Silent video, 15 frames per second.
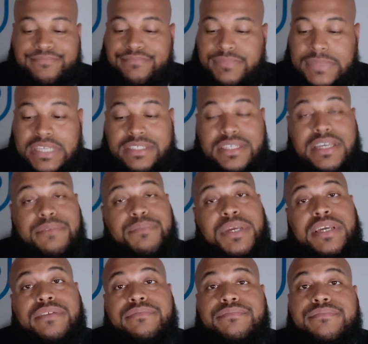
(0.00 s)
That's it,
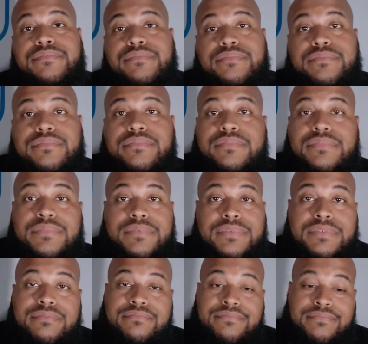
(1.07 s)
man.
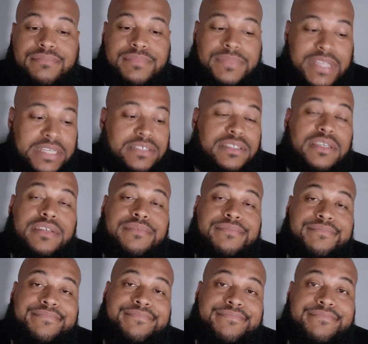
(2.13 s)
That's it.
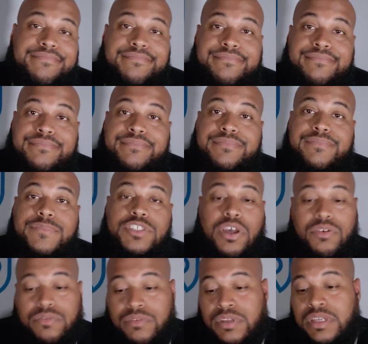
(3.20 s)

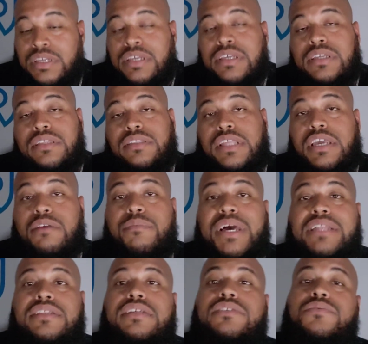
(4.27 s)
So think
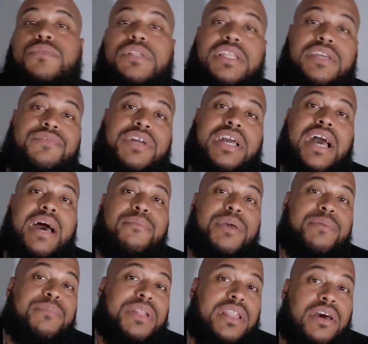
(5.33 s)
about this one. Leave a
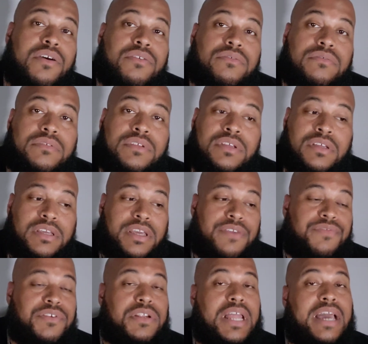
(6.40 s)
comment below
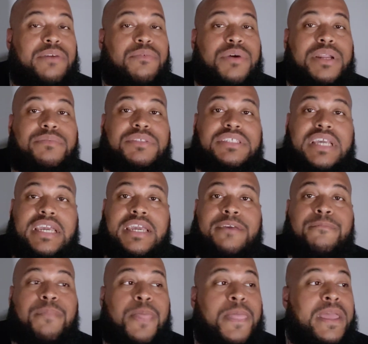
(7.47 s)
if you like what I'm saying.
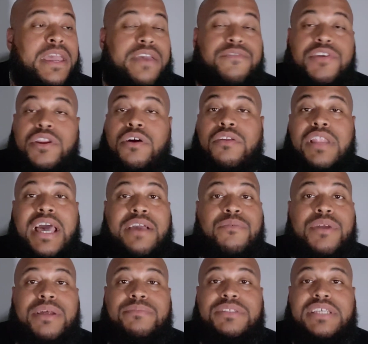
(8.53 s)
If you don't like
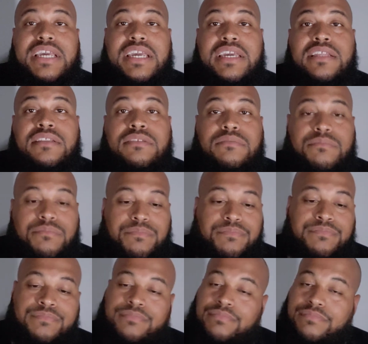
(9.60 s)
what I'm saying,
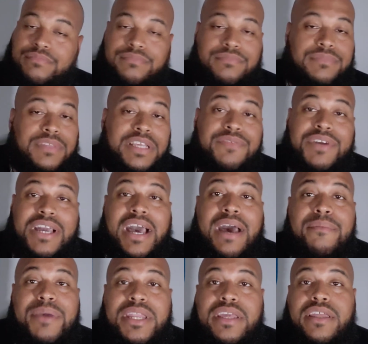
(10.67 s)
leave a
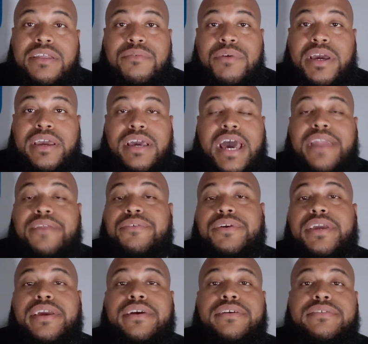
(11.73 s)
comment anyway. I don't
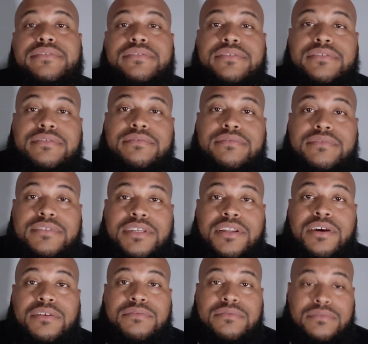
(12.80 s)
care. You
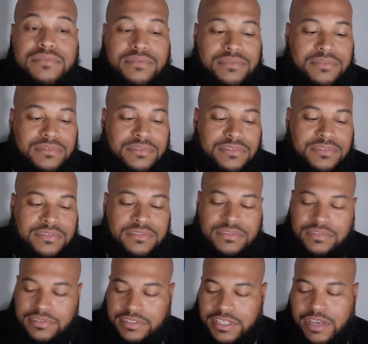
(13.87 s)
know,
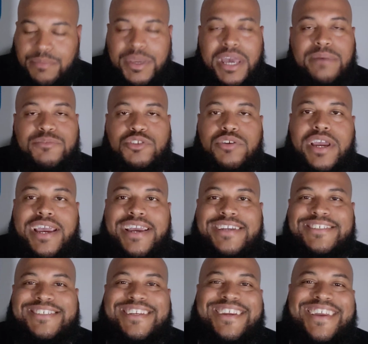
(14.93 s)
tell me I'm
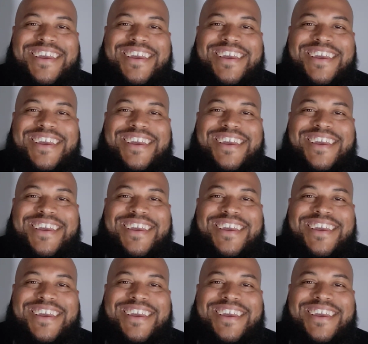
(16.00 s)
trash.